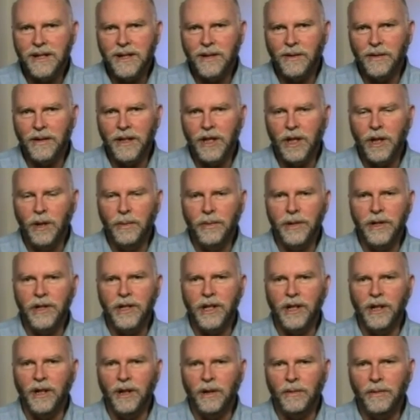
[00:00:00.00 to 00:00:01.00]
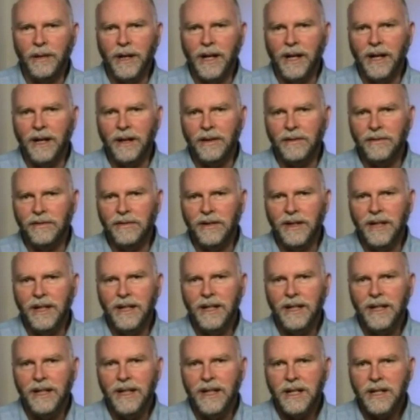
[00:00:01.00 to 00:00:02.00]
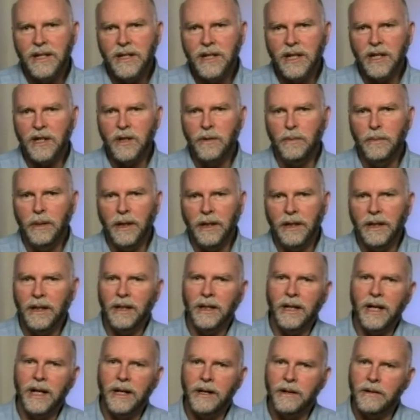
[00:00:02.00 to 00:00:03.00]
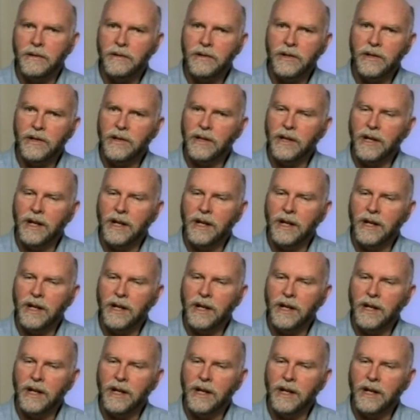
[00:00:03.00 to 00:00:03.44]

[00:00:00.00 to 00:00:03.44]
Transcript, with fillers: so, in the human genome, we have six billion letters.